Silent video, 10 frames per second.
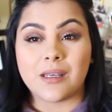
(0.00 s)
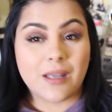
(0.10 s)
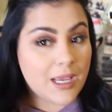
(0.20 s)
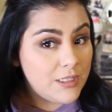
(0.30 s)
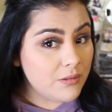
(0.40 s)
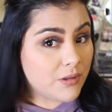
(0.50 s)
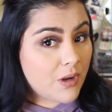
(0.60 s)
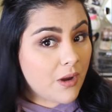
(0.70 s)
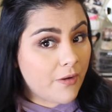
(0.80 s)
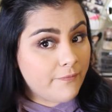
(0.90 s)
and I don't know
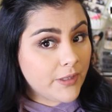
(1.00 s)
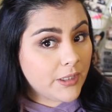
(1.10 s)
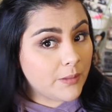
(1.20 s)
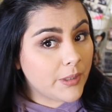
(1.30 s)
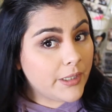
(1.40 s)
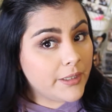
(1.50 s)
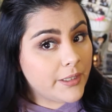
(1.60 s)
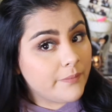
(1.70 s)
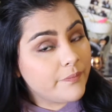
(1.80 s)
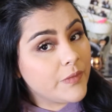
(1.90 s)
how I'm feeling about it
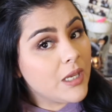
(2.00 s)
yet.